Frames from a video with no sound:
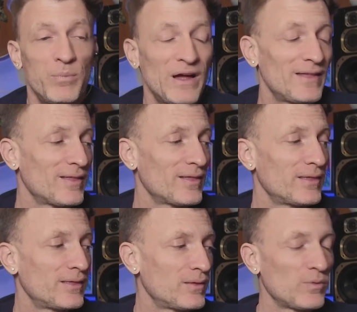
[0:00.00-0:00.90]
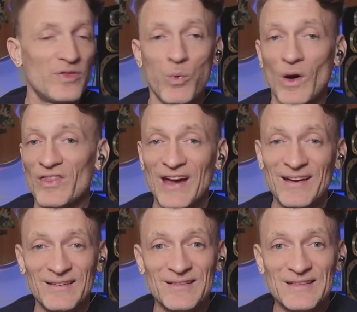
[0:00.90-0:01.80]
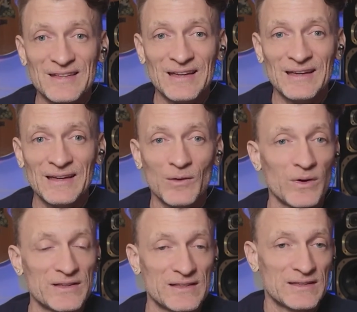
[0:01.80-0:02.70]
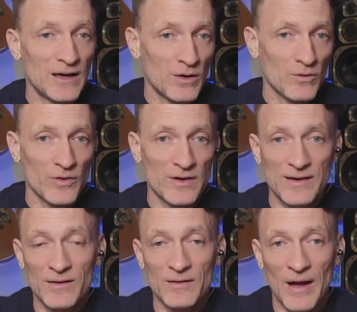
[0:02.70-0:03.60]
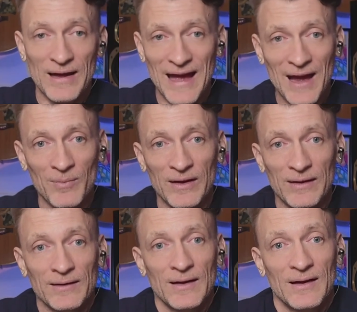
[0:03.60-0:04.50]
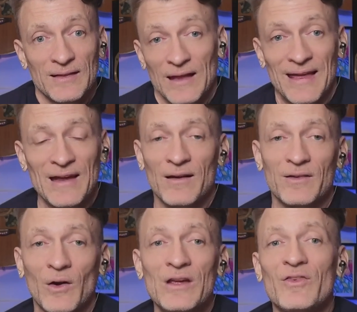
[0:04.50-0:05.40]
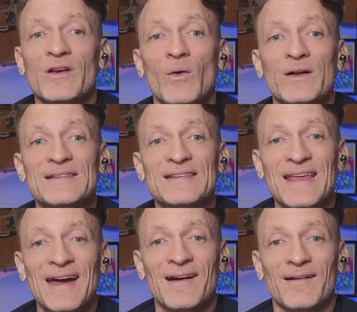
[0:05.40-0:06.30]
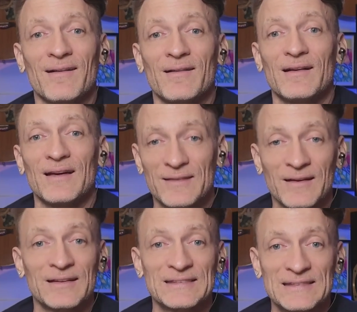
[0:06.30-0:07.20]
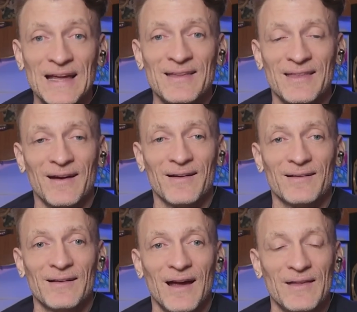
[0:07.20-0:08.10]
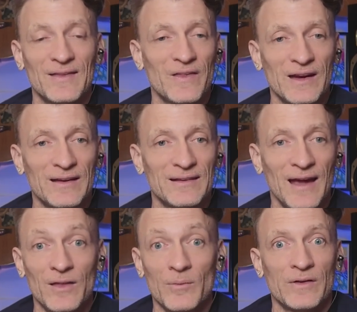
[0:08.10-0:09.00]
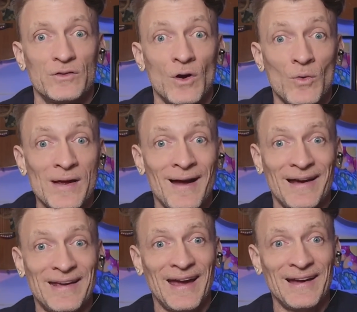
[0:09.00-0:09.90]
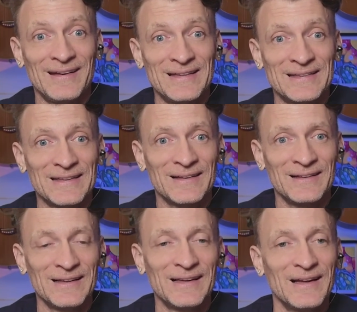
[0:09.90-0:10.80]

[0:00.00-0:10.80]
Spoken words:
But what they didn't see, and what's stuck over here in my cabinet that they don't even know is there, is going to stay there. And then the next day they'll be like, dude, we got candy still?